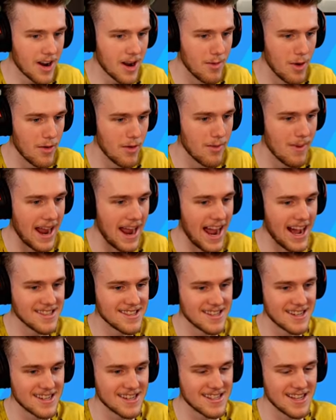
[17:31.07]
come over to my
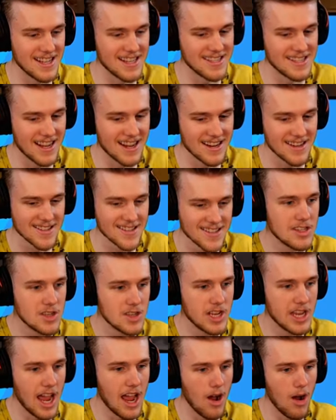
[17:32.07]
house the next 10 seconds. So
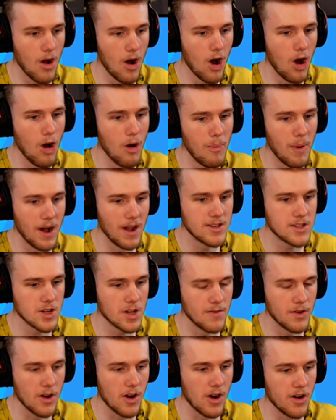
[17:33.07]
you get a whole bunch
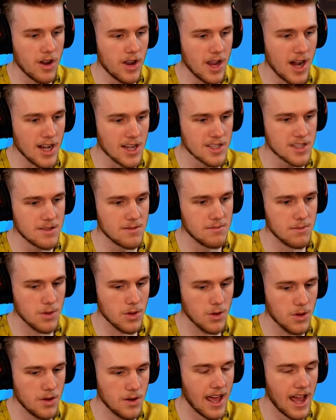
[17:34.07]
of your own custom
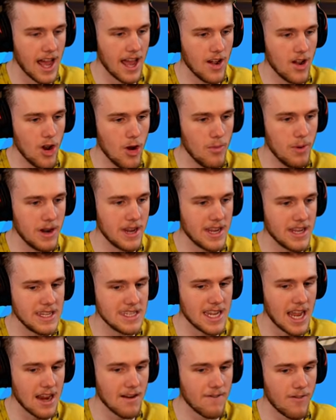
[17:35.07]
loot that nobody can
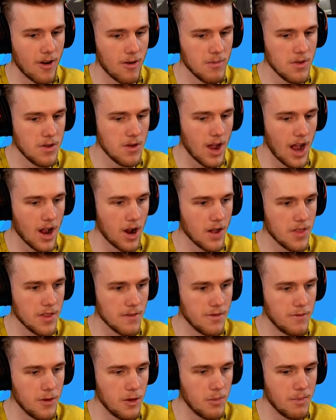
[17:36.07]
take from you. I got the
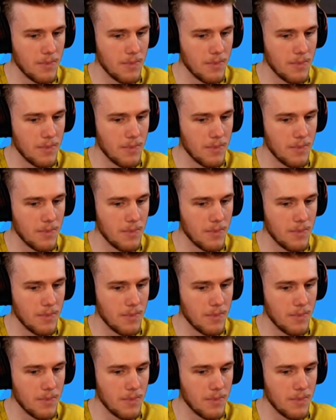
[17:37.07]
full